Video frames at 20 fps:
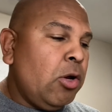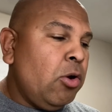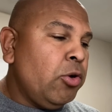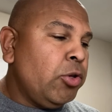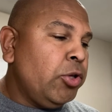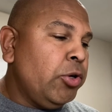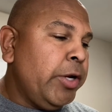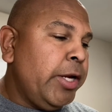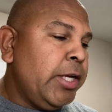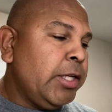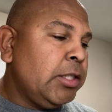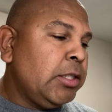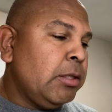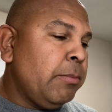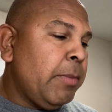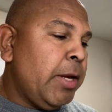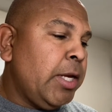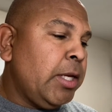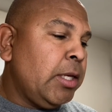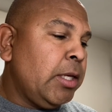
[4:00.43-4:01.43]
on your
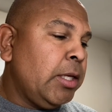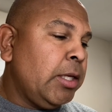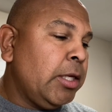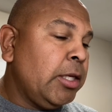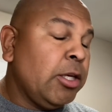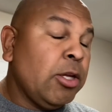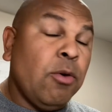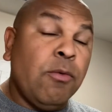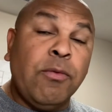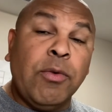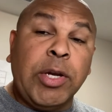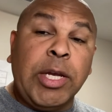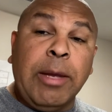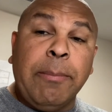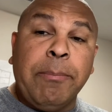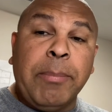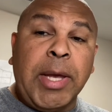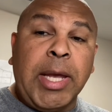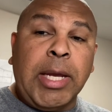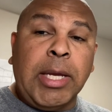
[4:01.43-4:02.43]
estimating and don't
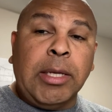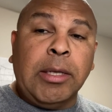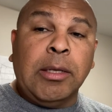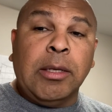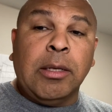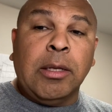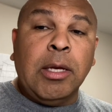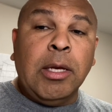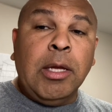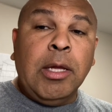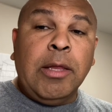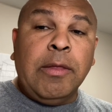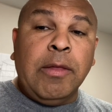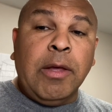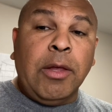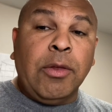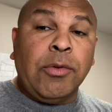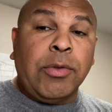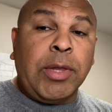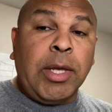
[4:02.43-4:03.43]
forget paint and the
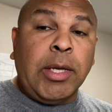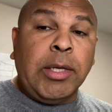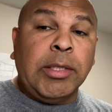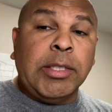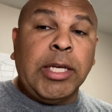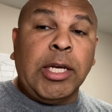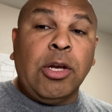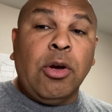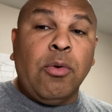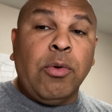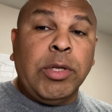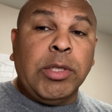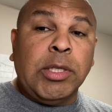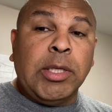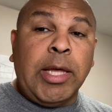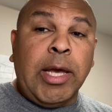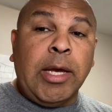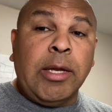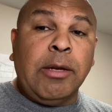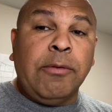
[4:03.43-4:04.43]
other things that go into
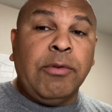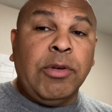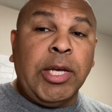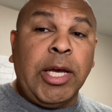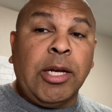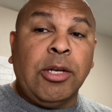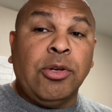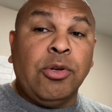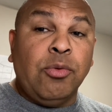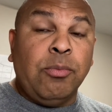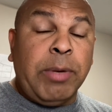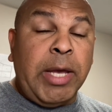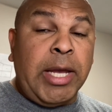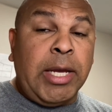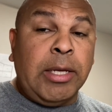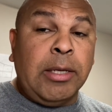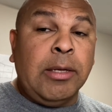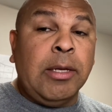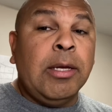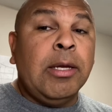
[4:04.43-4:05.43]
that. And if you got to do
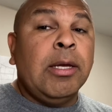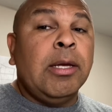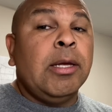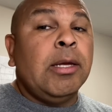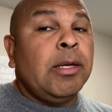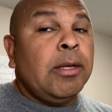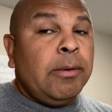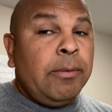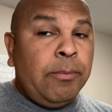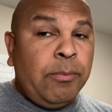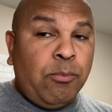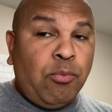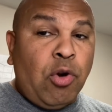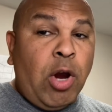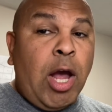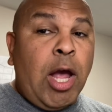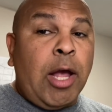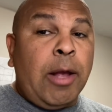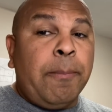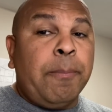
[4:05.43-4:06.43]
paint,
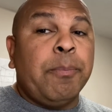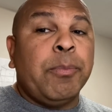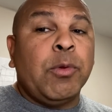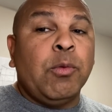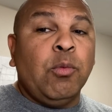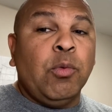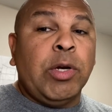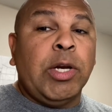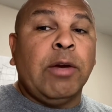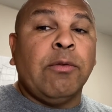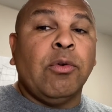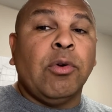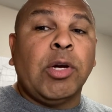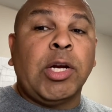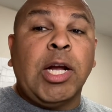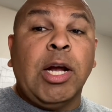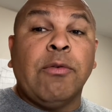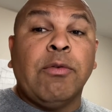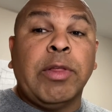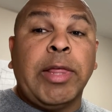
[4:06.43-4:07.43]
prime, whatever,
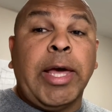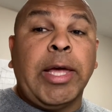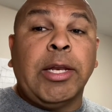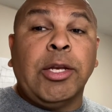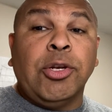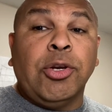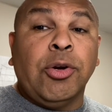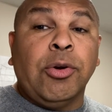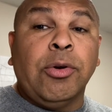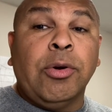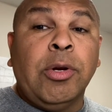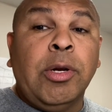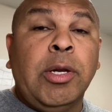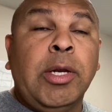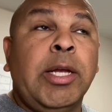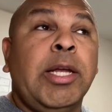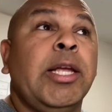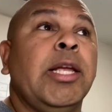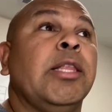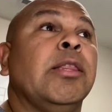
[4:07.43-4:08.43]
cover that in your
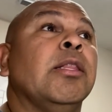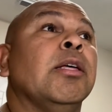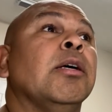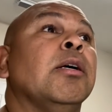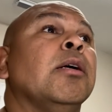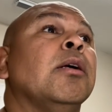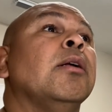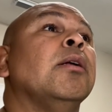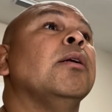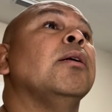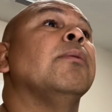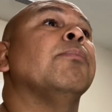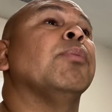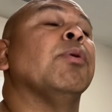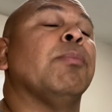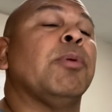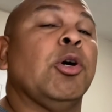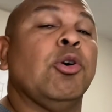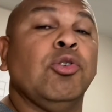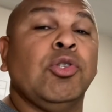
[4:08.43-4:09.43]
in the
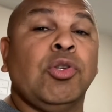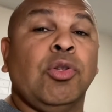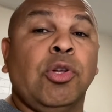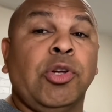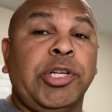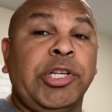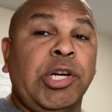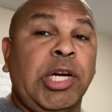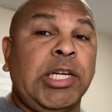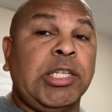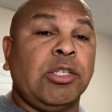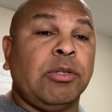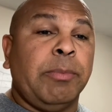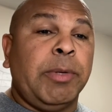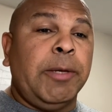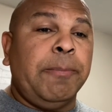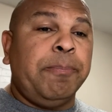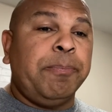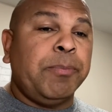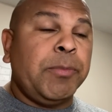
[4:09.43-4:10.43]
proposal or in your
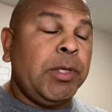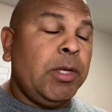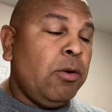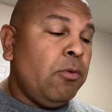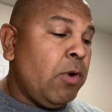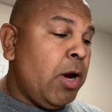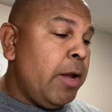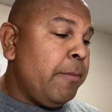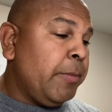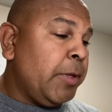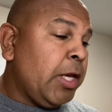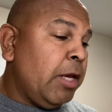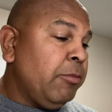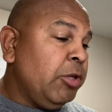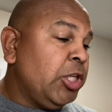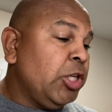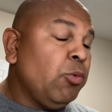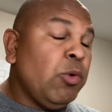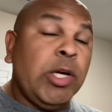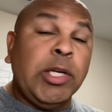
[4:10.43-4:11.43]
estimate. All right,
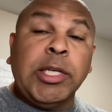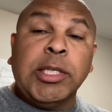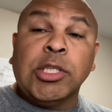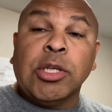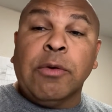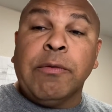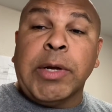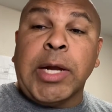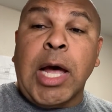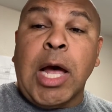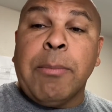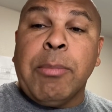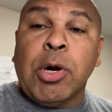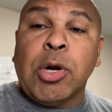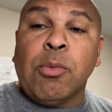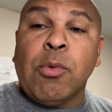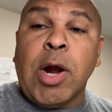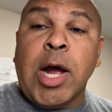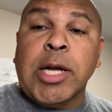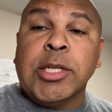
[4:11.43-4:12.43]
KBG Welding, serving God,
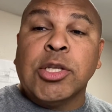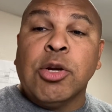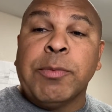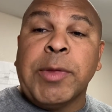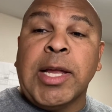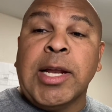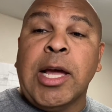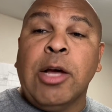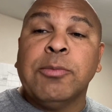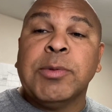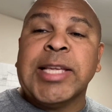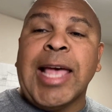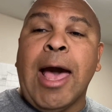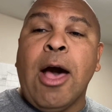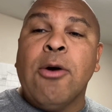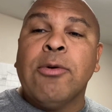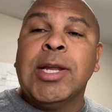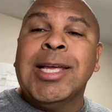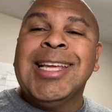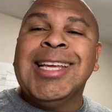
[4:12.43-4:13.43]
burning rods. Hope that helps
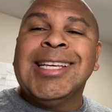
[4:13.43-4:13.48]
out.